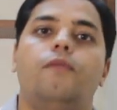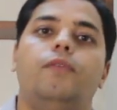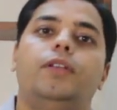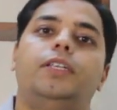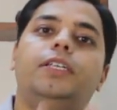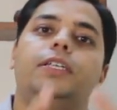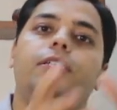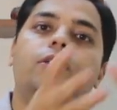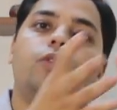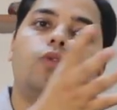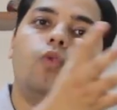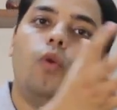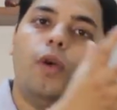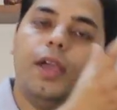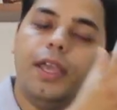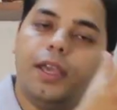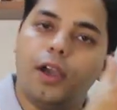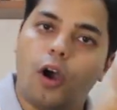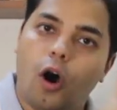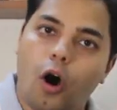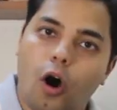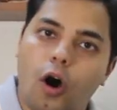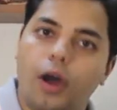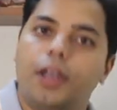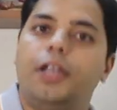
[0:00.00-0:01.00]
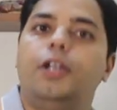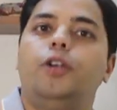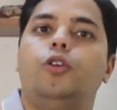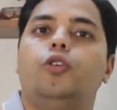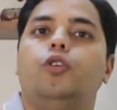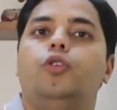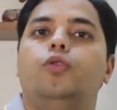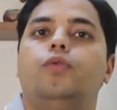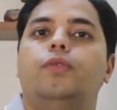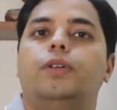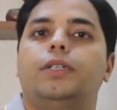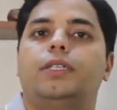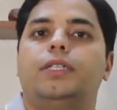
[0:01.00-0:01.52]
which is going on into
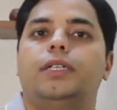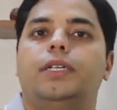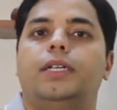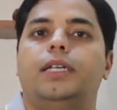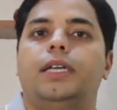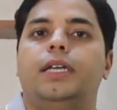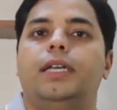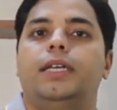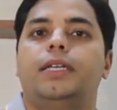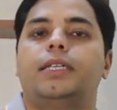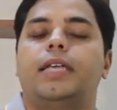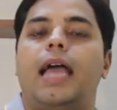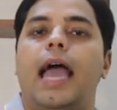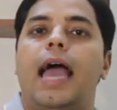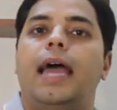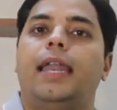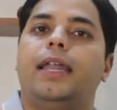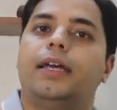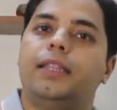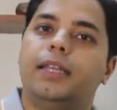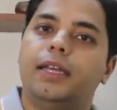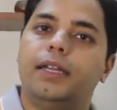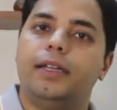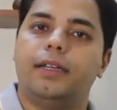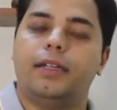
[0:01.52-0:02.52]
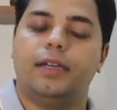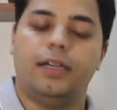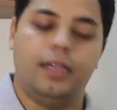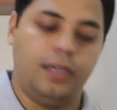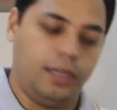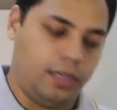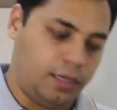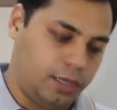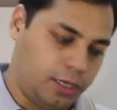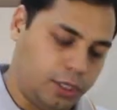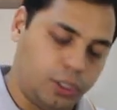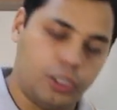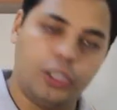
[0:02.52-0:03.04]
universities and other
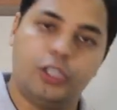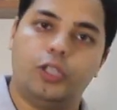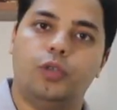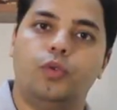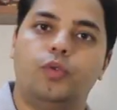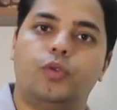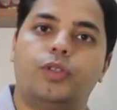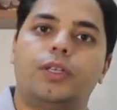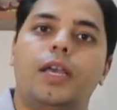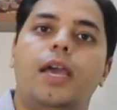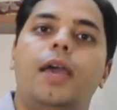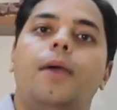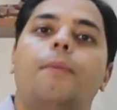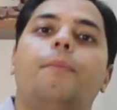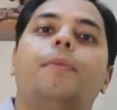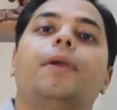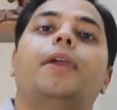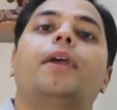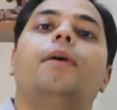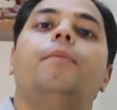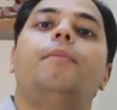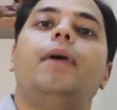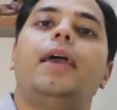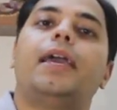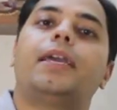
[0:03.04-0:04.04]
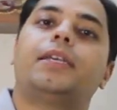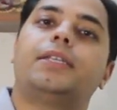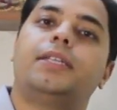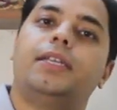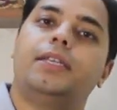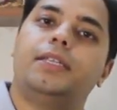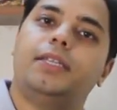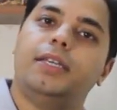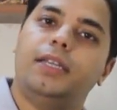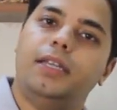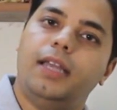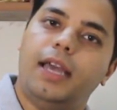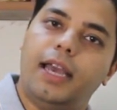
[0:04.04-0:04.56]
institutes become
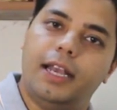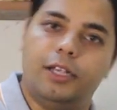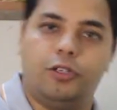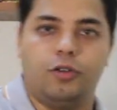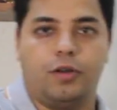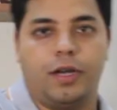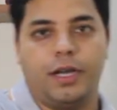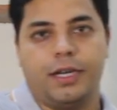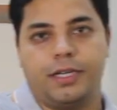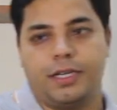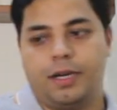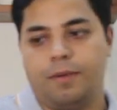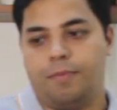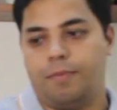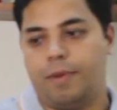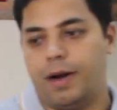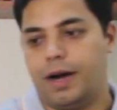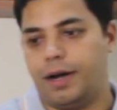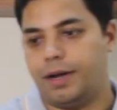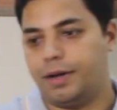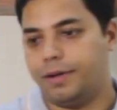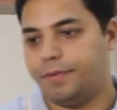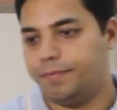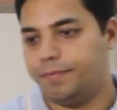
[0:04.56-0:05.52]
extension education part.